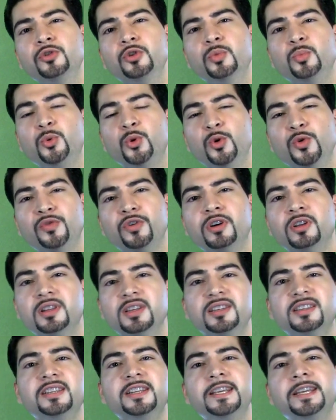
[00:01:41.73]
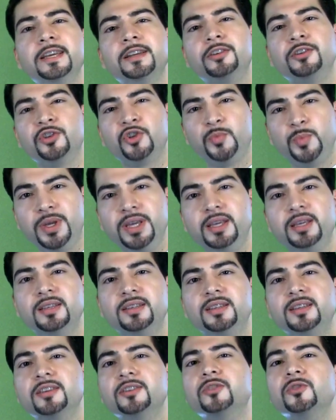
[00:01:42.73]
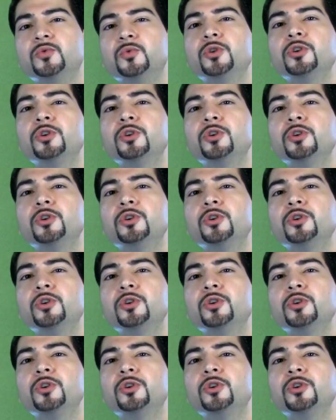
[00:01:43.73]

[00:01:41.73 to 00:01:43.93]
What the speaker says: to improve our listening and our speaking skills,